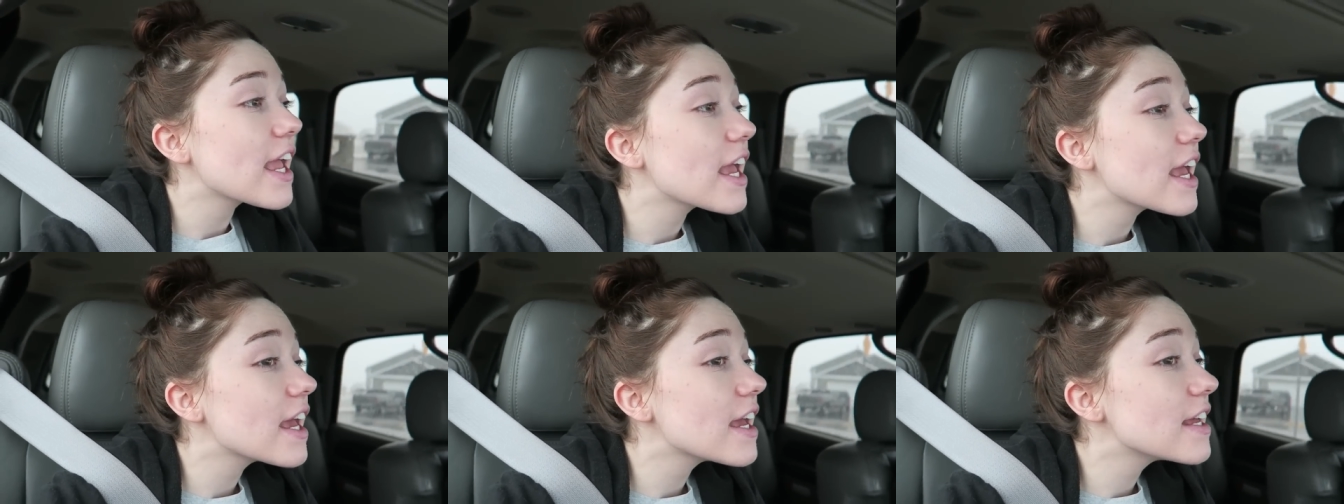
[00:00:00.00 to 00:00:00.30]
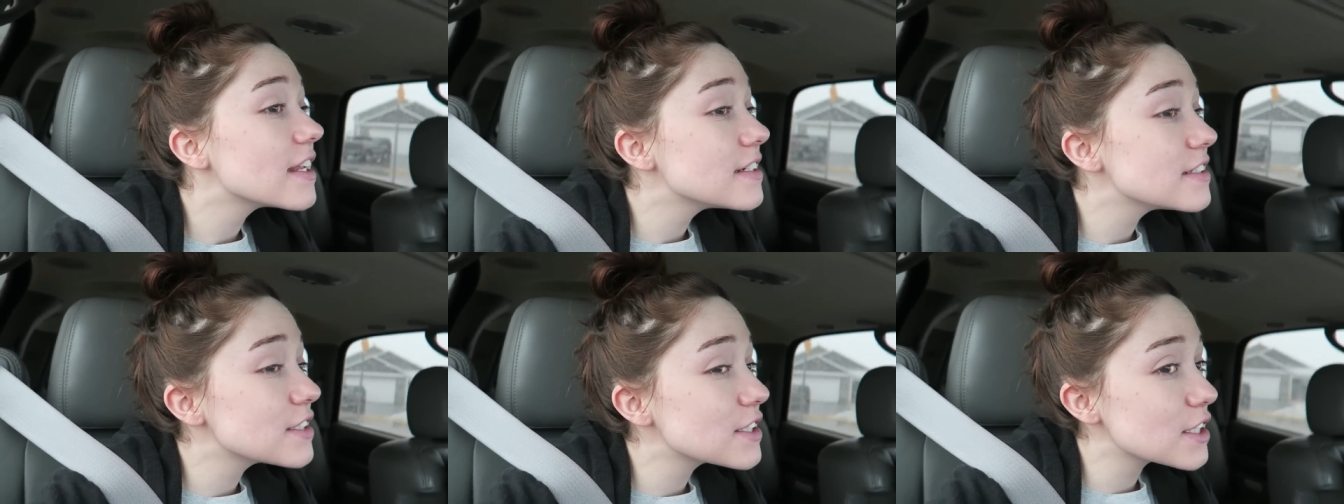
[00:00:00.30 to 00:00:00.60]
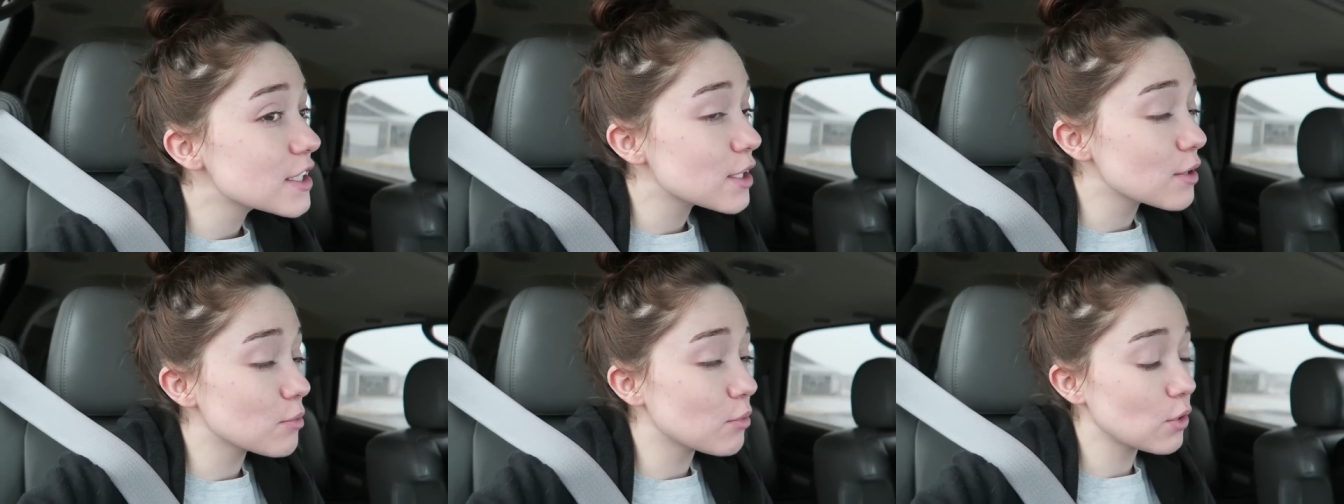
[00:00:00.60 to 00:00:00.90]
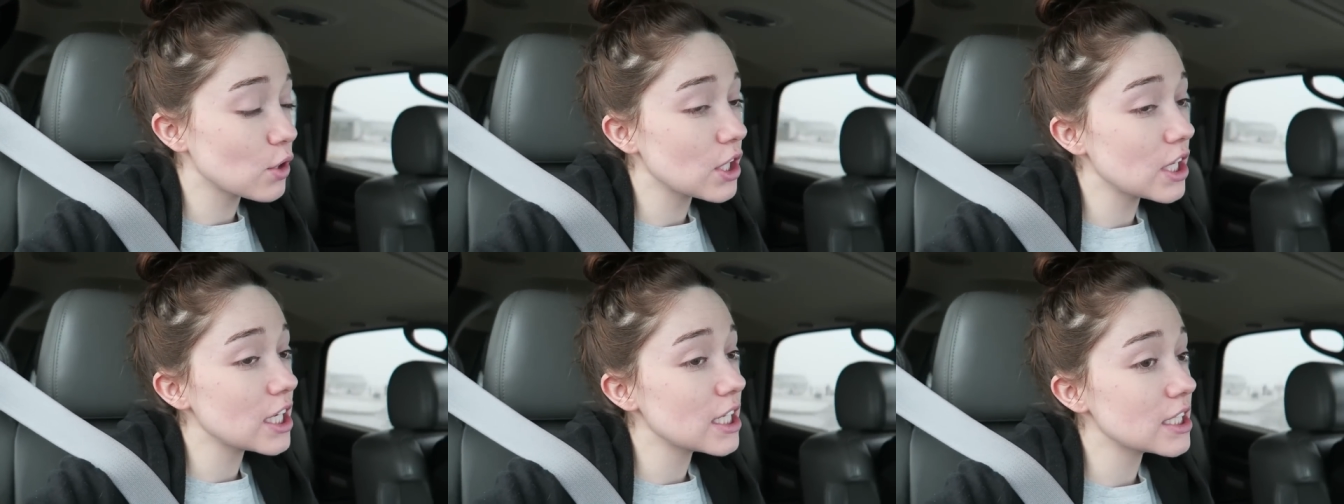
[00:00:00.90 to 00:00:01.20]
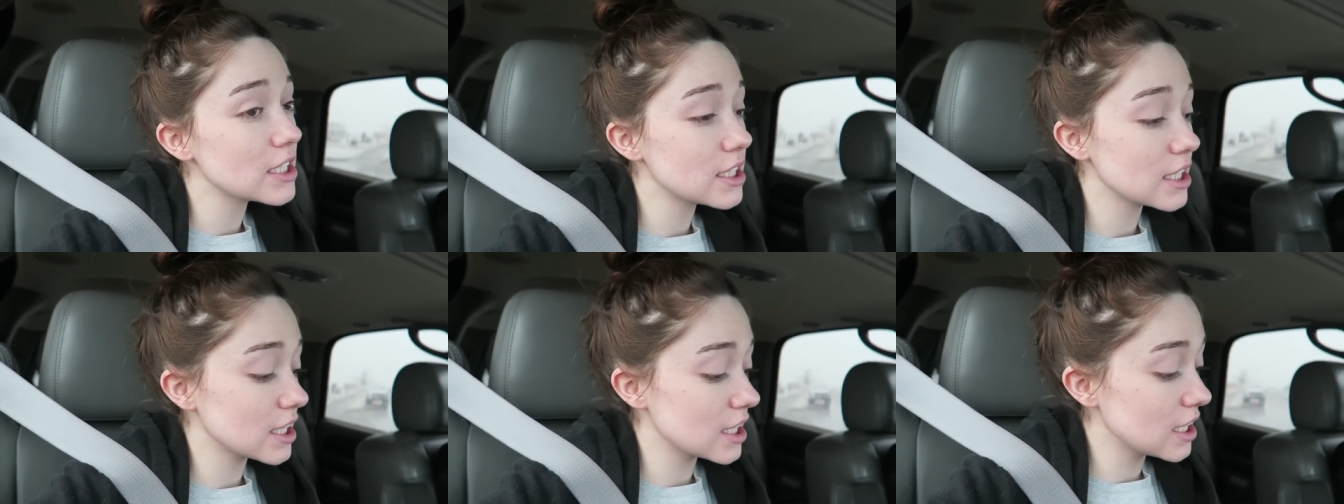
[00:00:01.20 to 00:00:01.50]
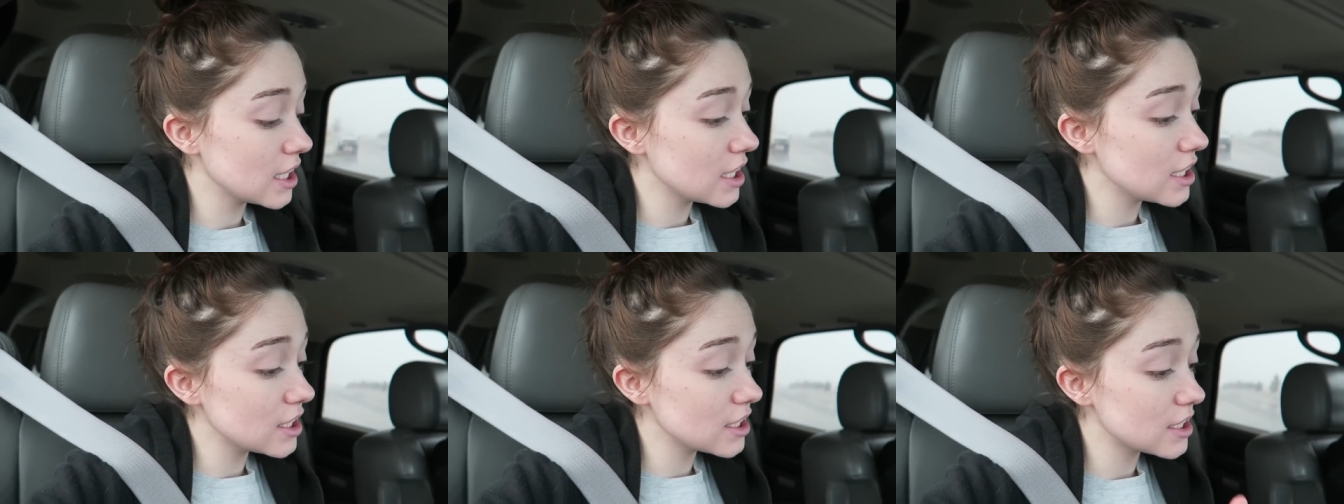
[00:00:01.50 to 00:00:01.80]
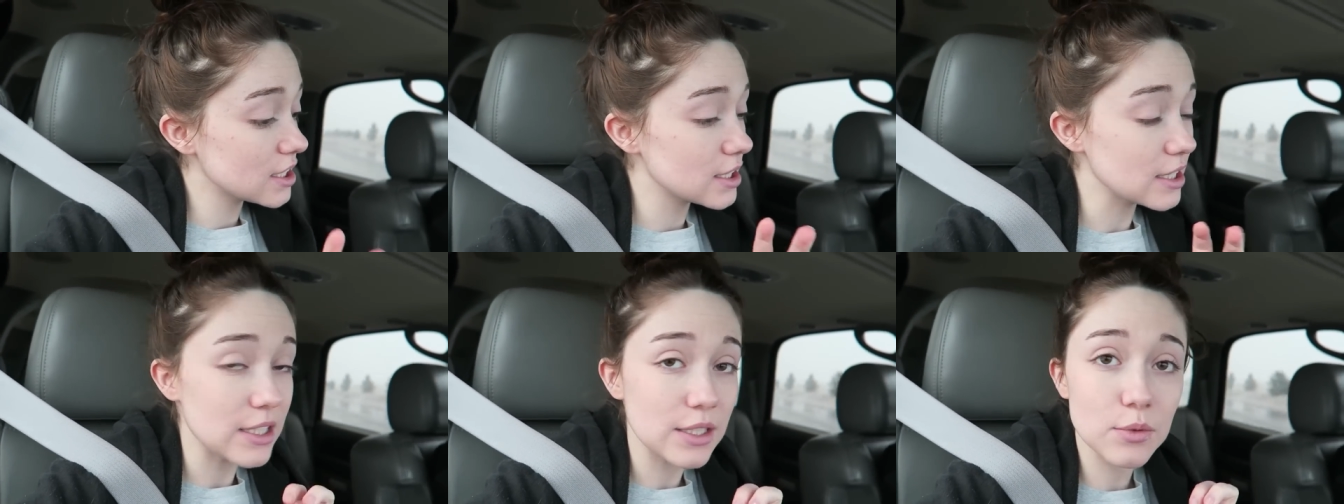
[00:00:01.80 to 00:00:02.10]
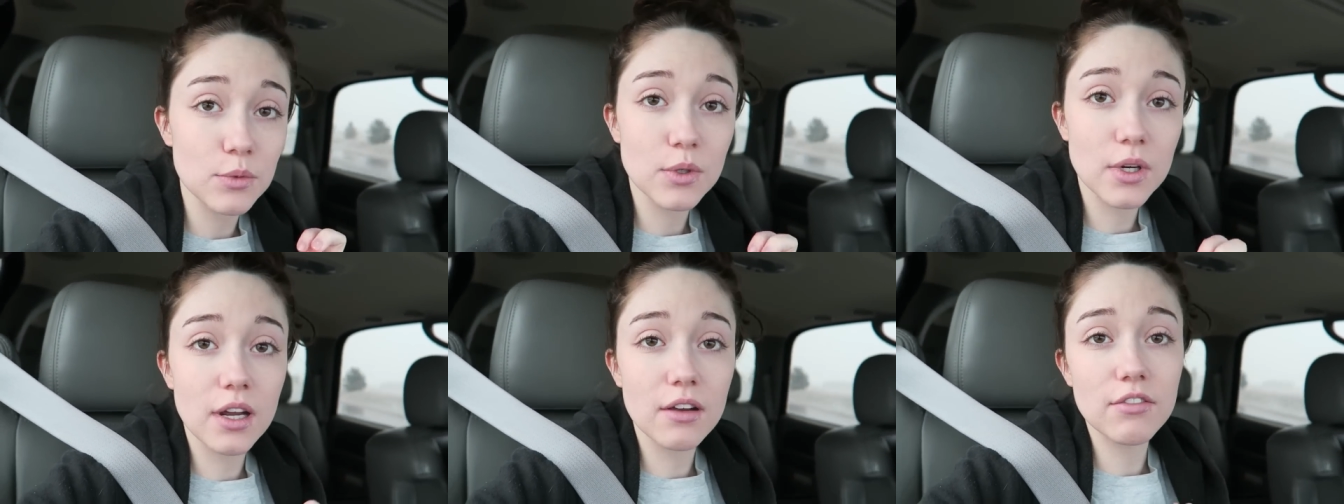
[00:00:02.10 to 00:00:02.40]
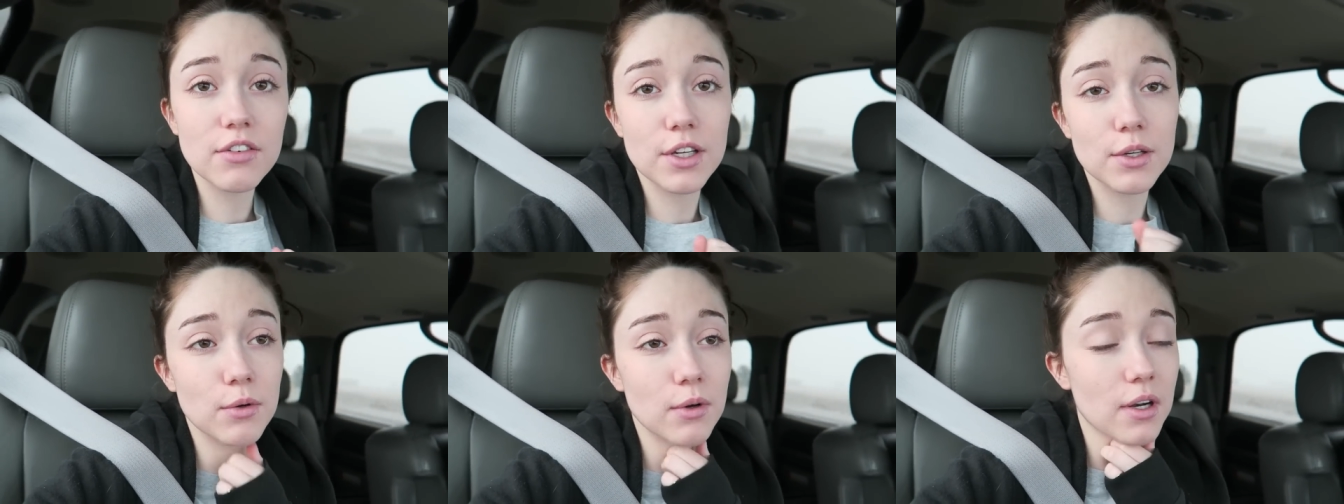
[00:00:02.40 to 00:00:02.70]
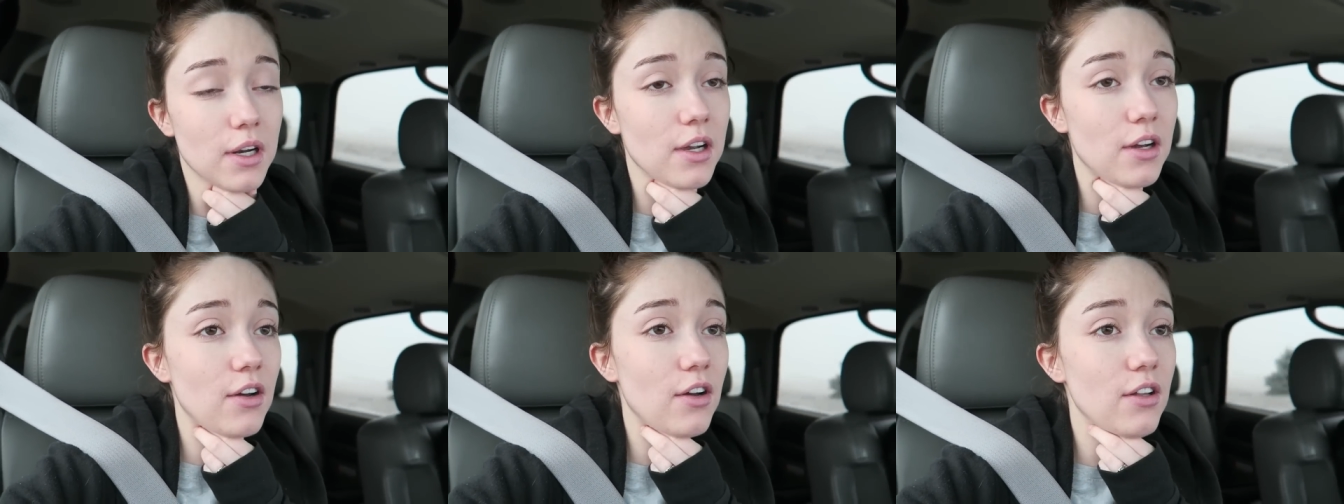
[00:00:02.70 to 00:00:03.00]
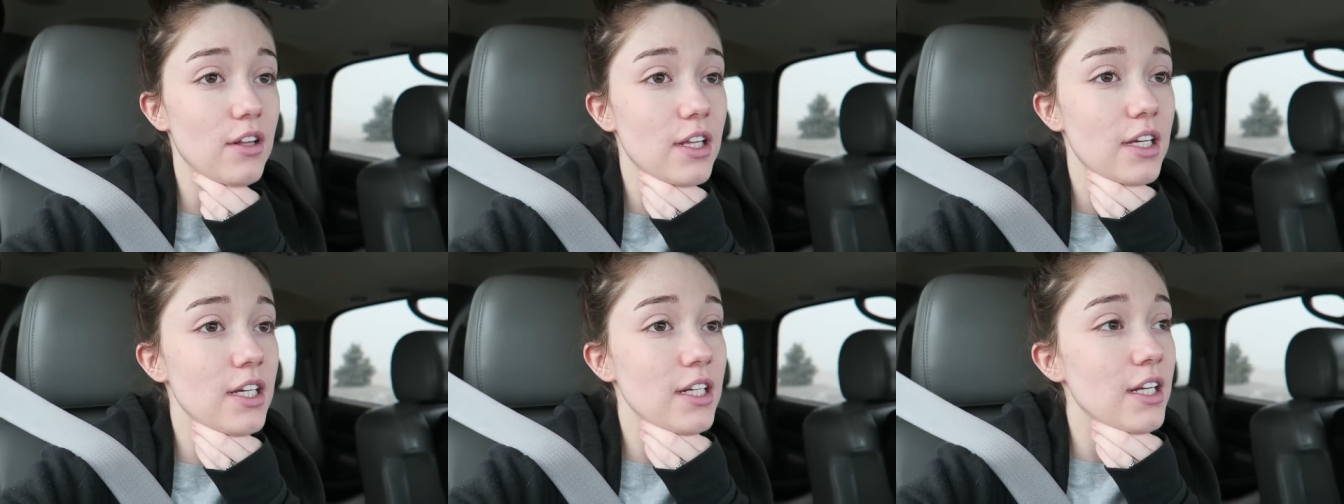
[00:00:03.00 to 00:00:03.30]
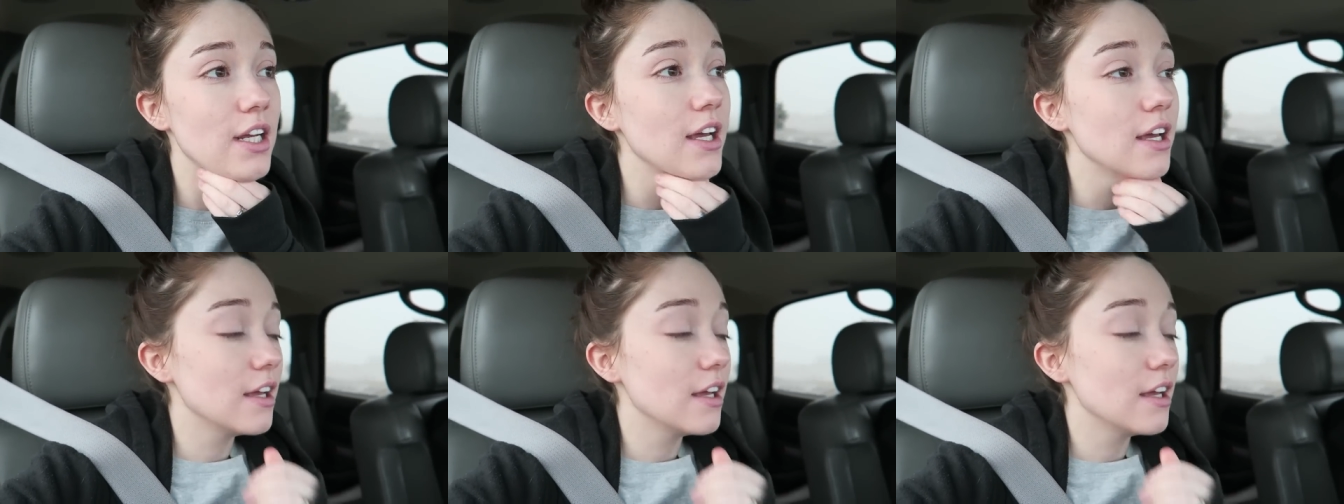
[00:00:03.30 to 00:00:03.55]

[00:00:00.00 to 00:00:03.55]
and the morning sickness, whatever you want to call it,